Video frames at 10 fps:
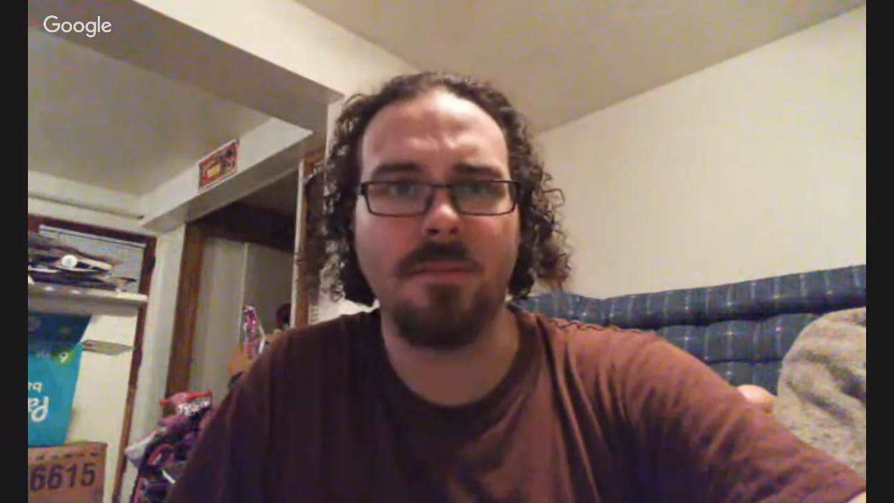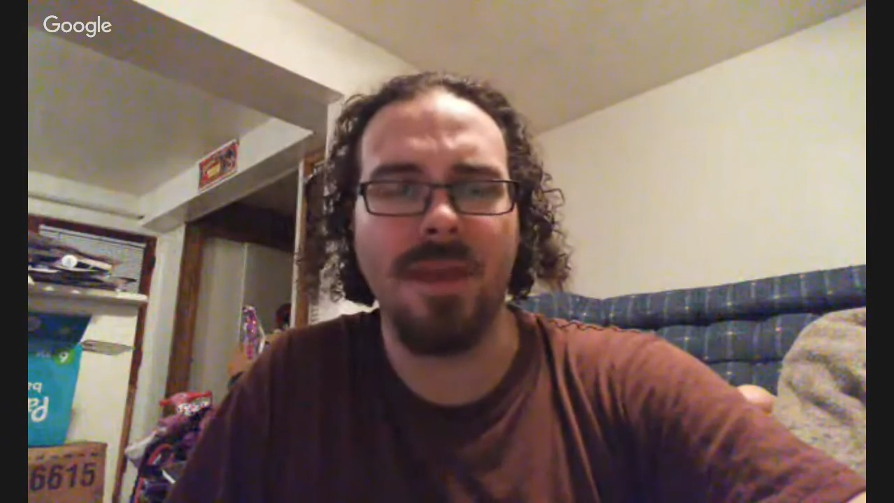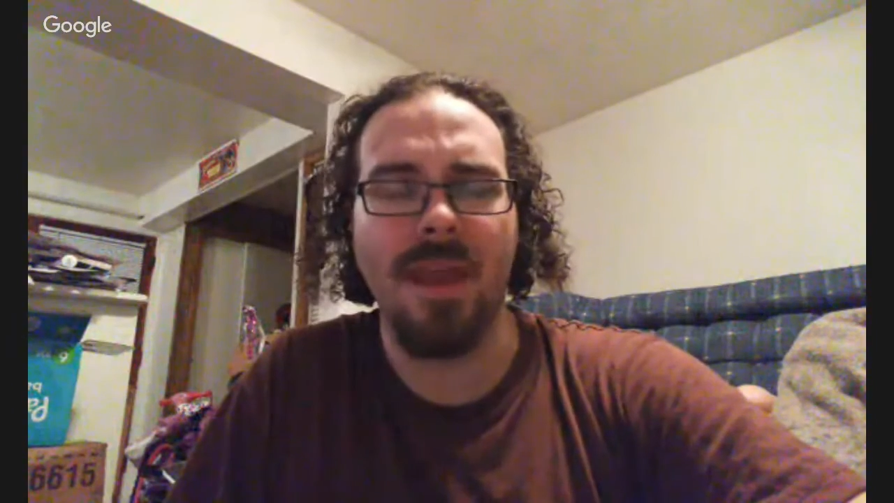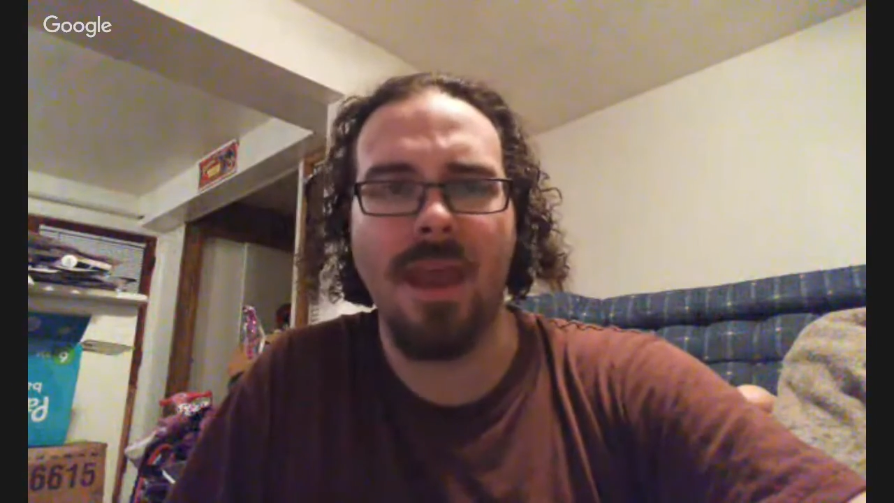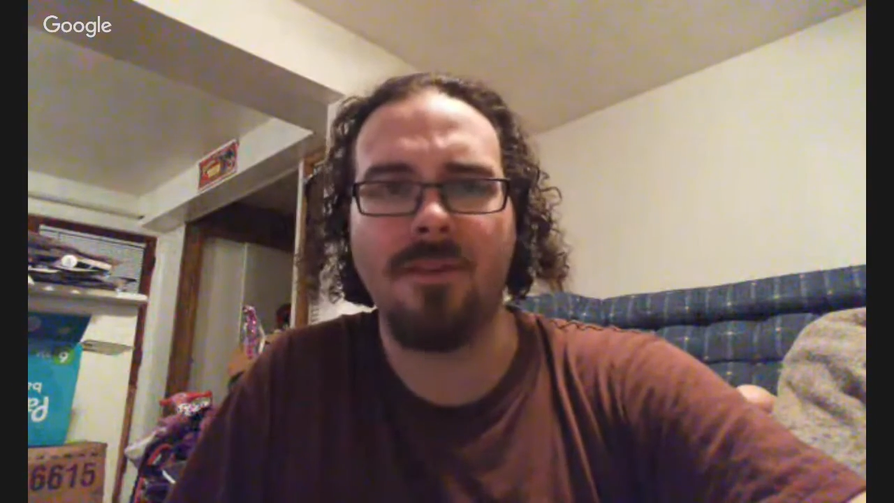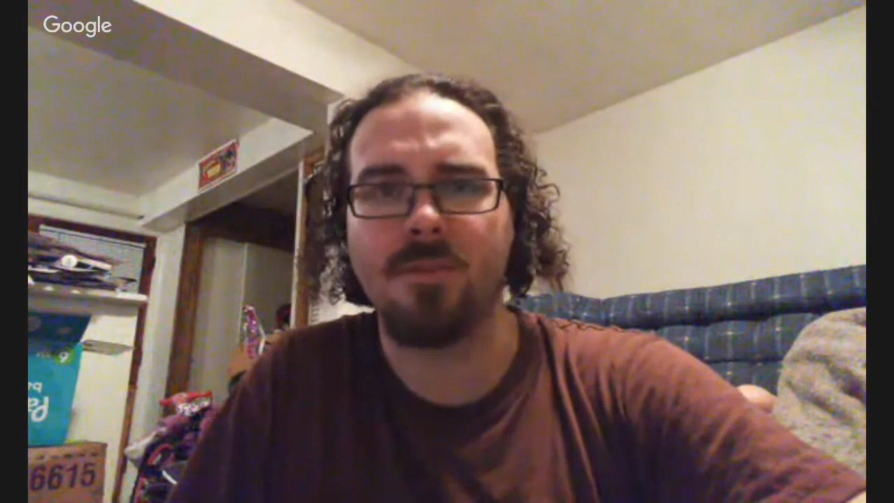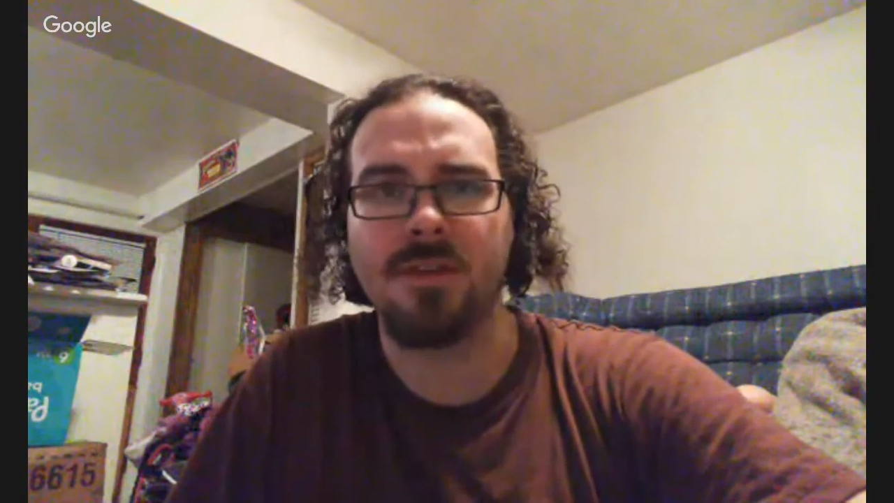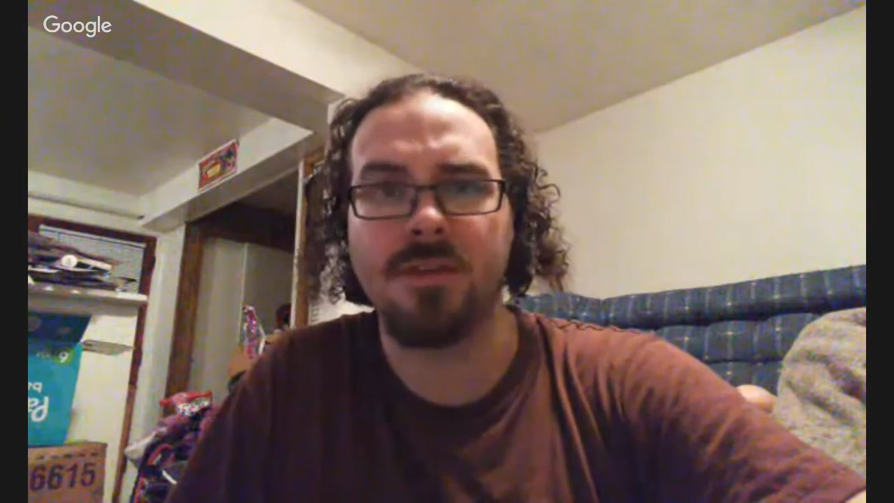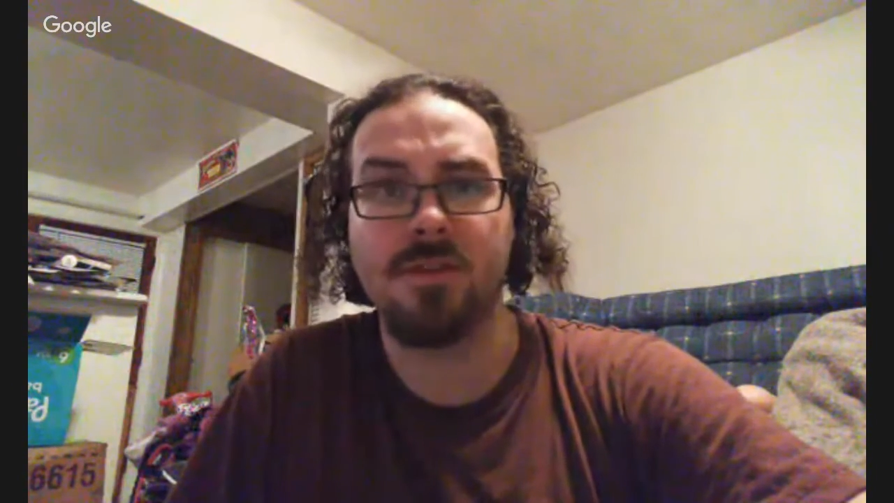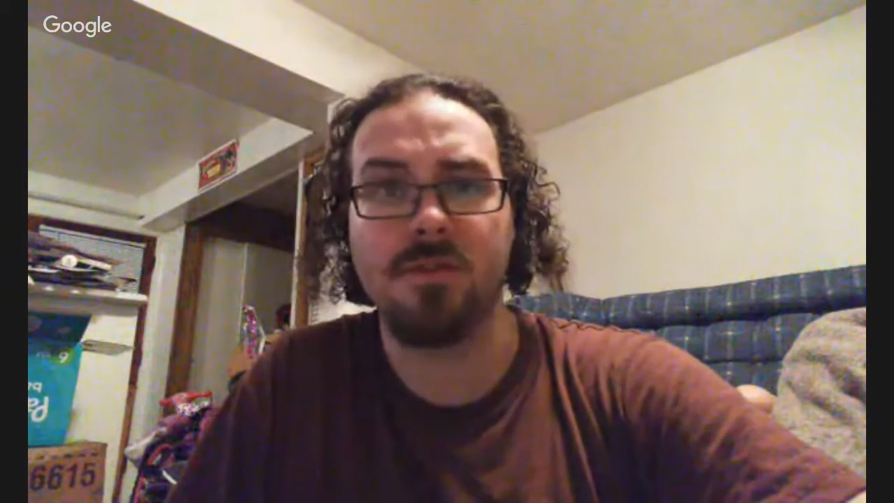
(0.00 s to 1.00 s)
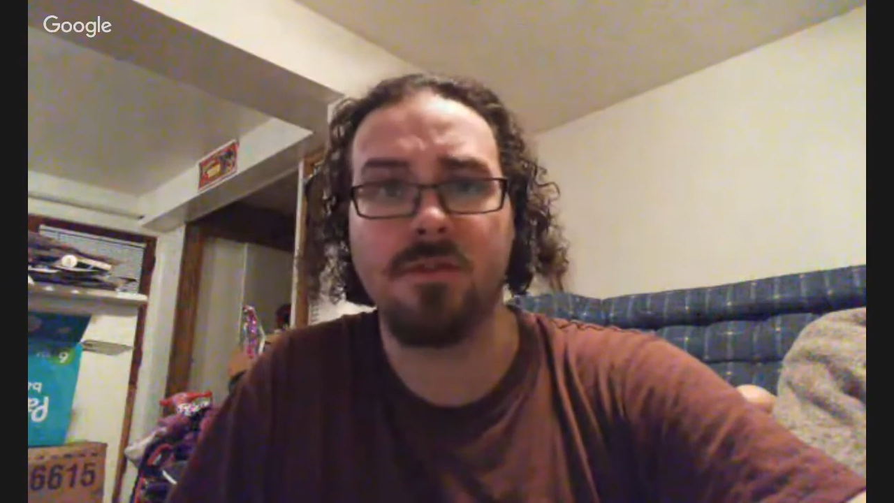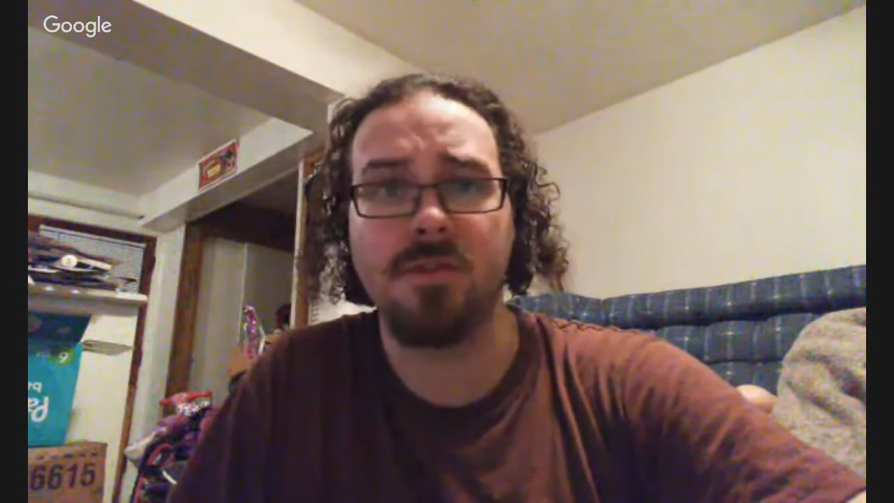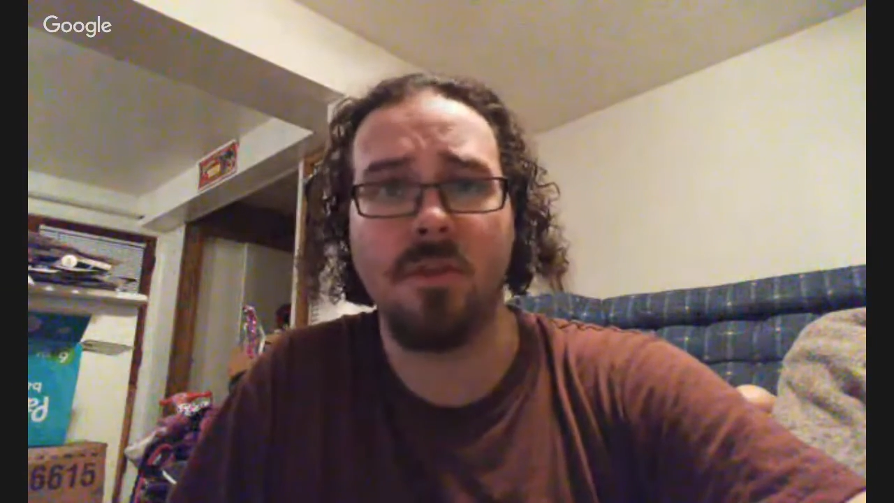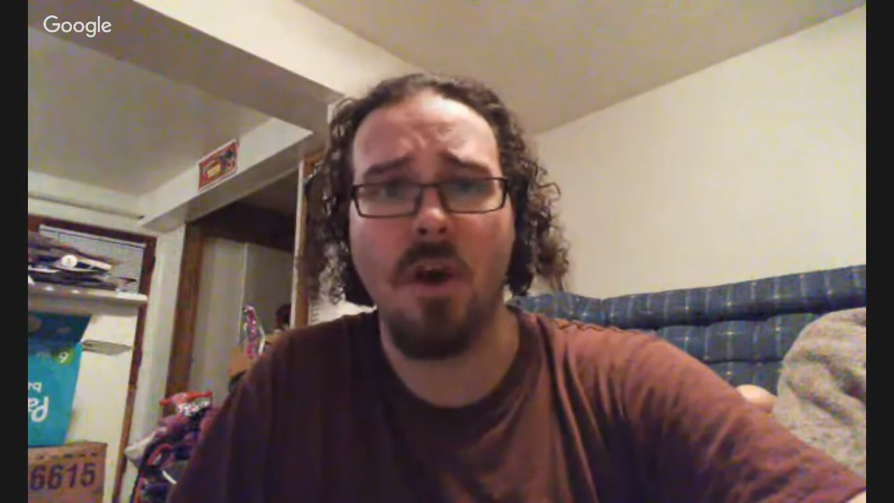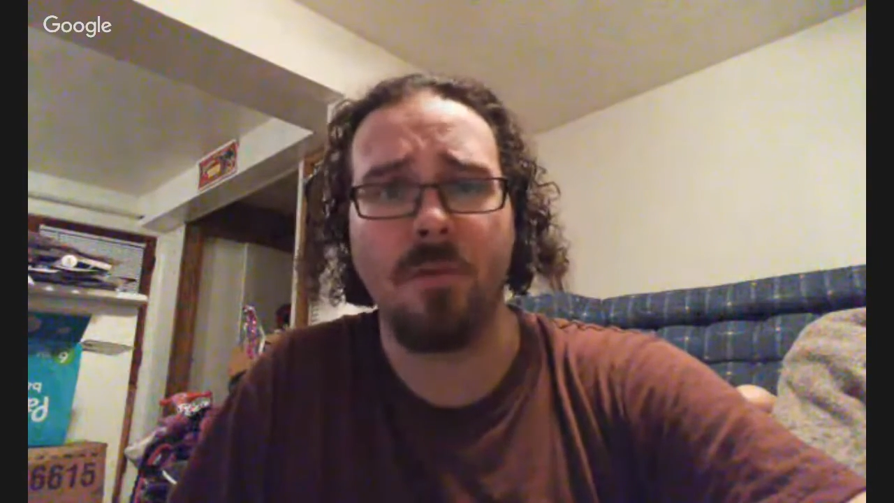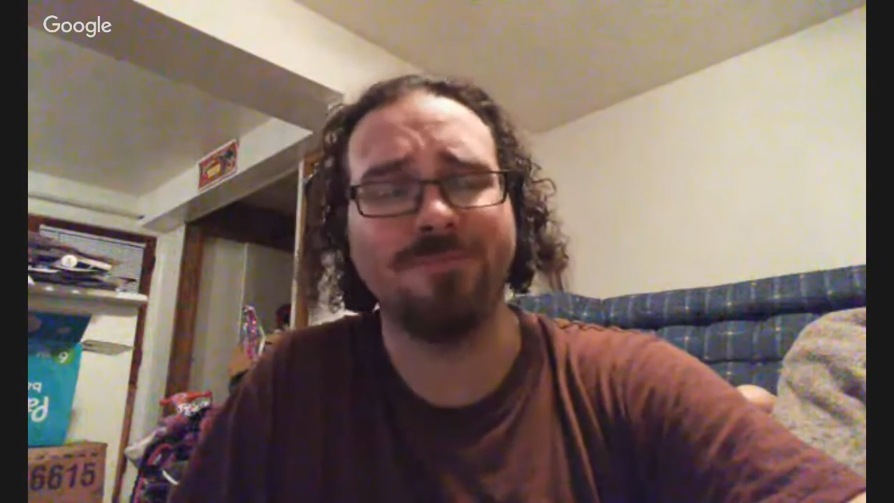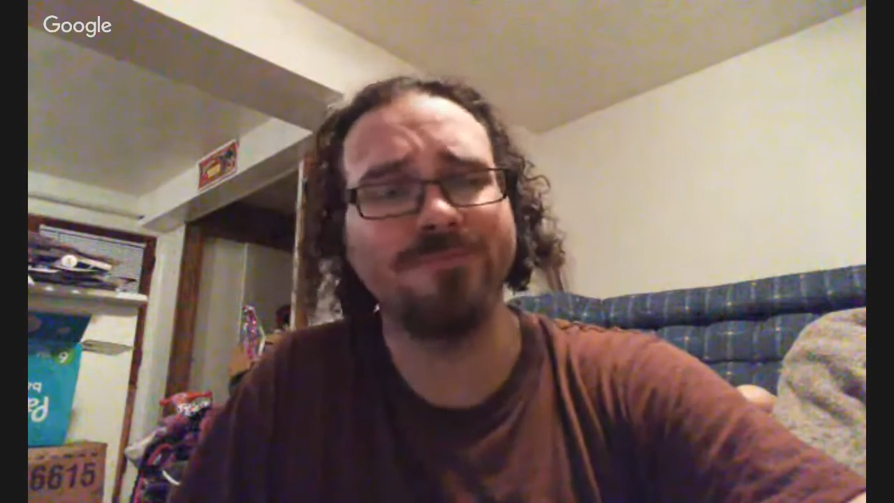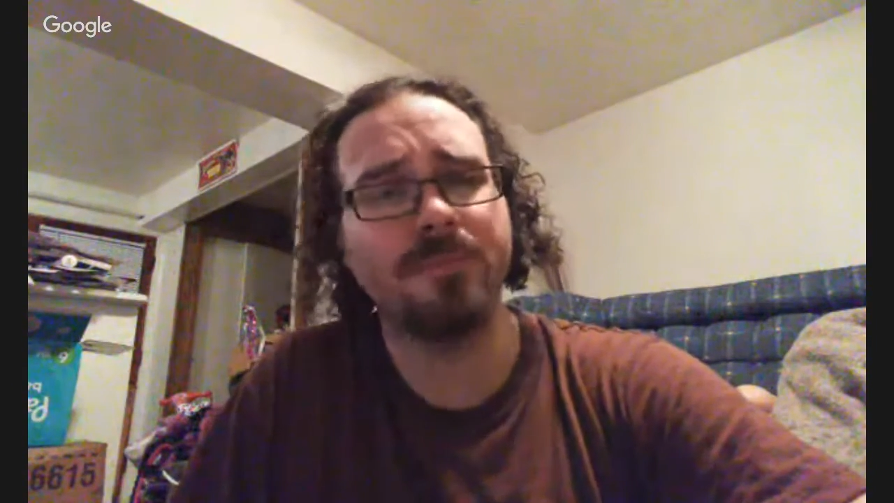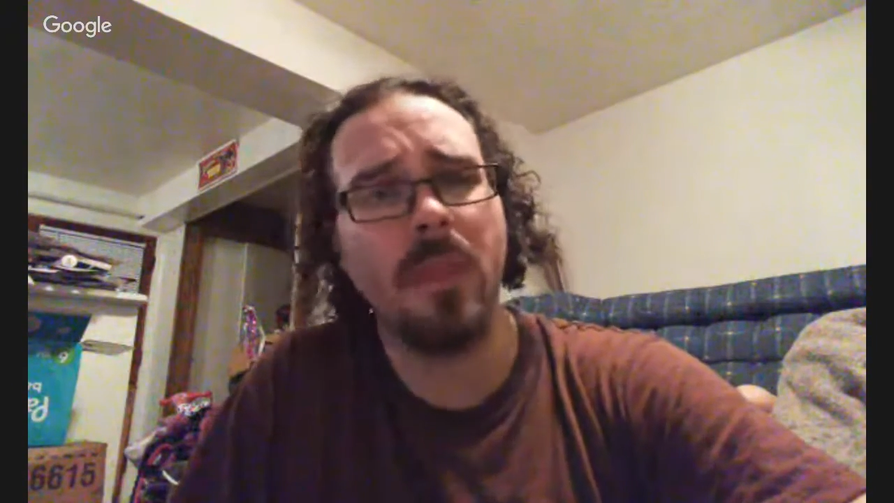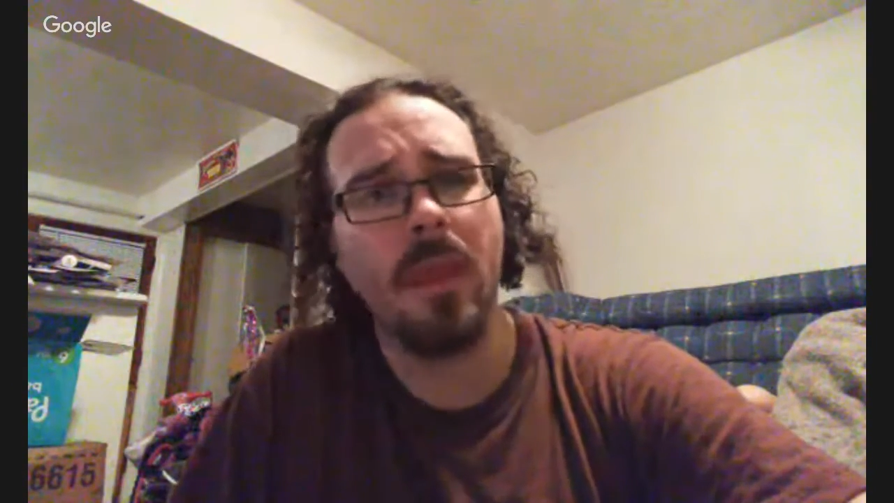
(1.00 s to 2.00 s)
be a Facebook exclusive
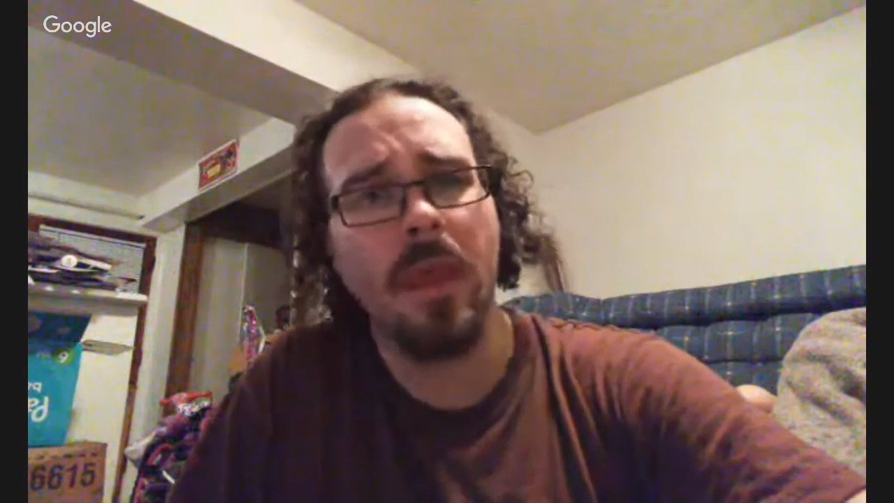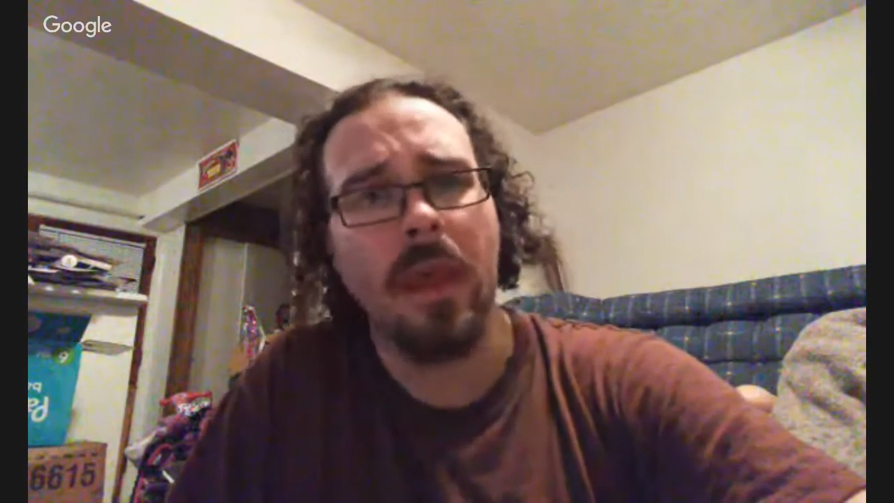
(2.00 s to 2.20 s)
code.